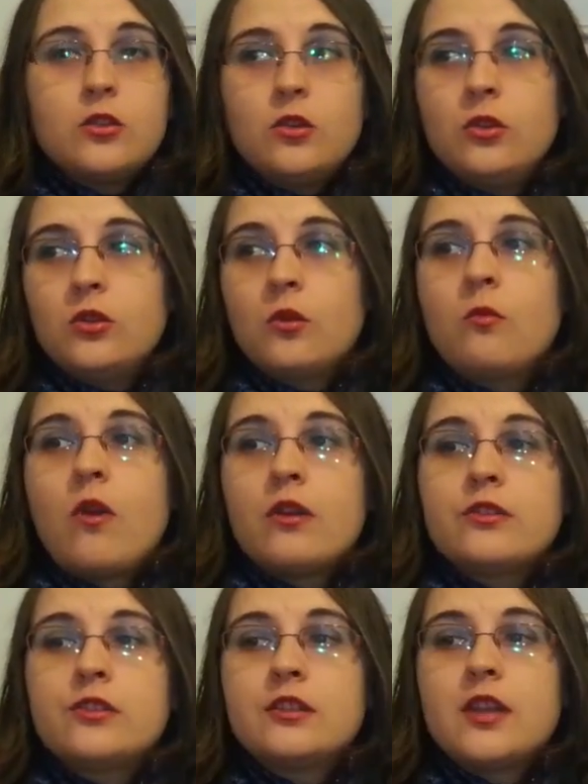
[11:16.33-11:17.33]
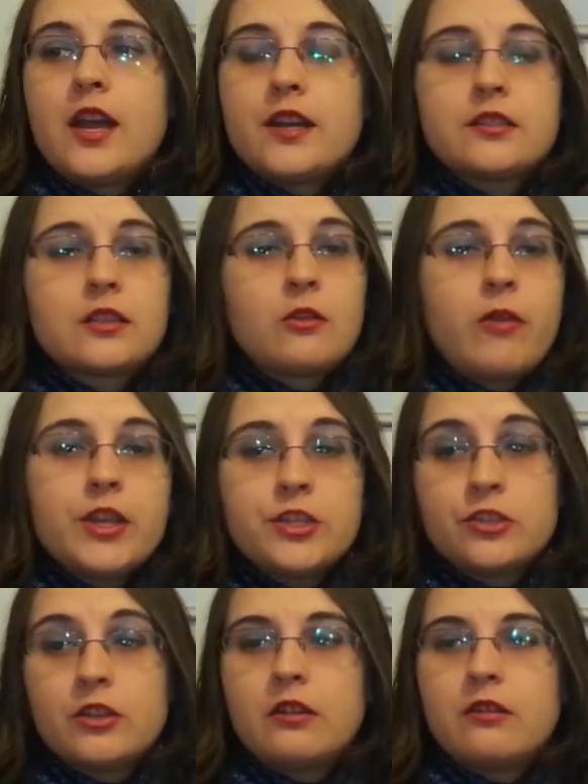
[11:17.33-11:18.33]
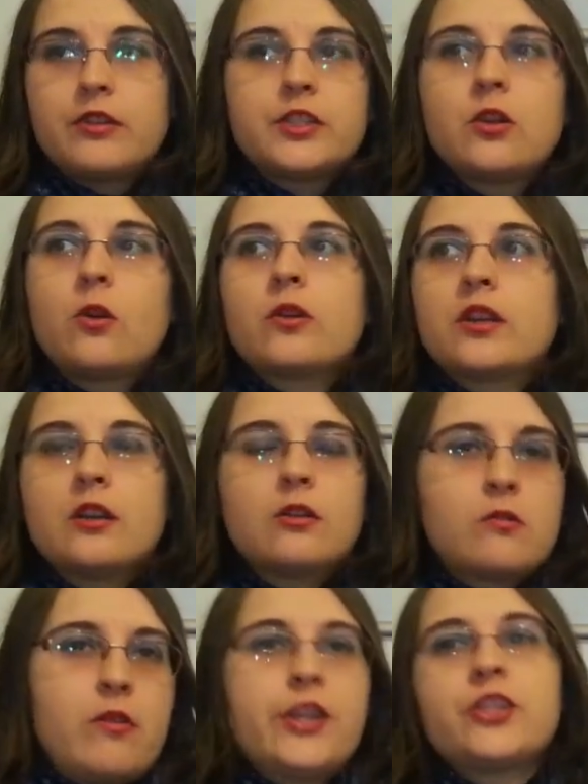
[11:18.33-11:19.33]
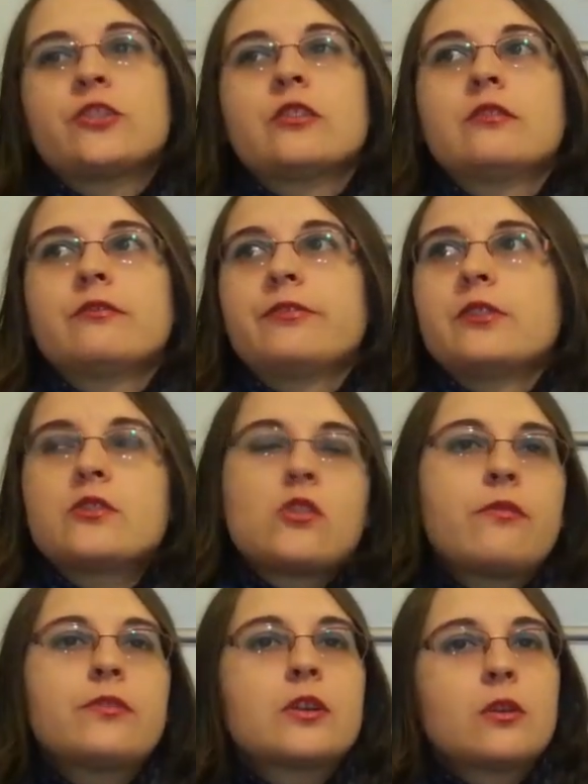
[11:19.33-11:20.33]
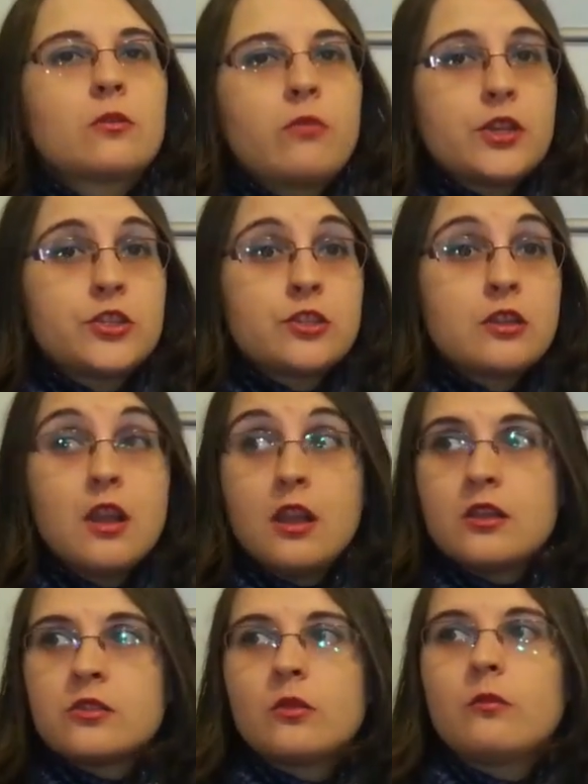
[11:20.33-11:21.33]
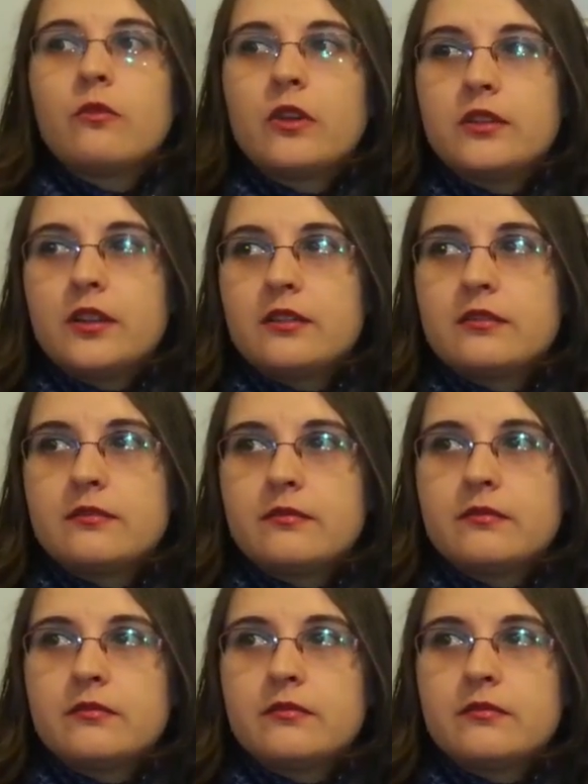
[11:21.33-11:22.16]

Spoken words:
You don't want to ask a question, a rhetorical question, philosophical question, someone that